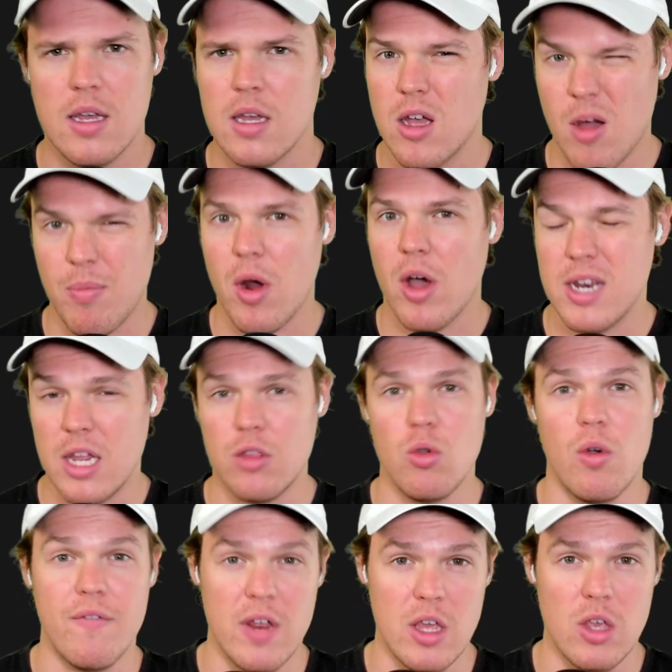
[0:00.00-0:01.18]
I'll probably need to do a
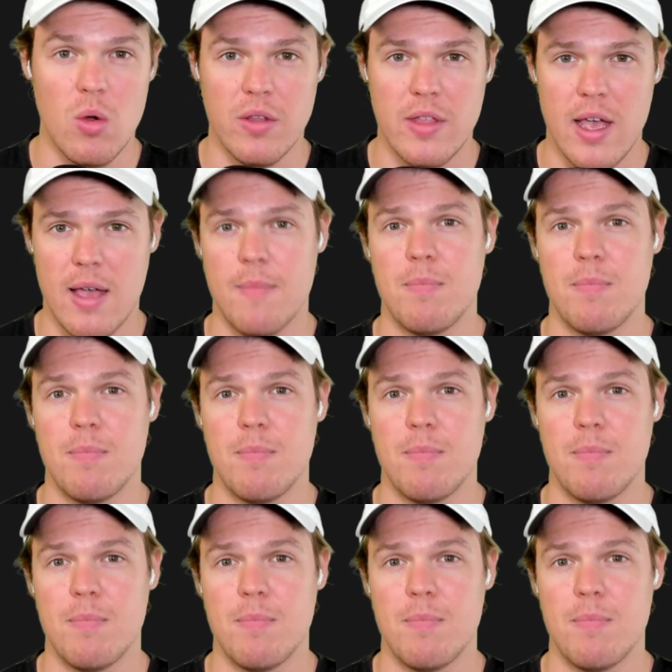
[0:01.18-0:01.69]
video on that.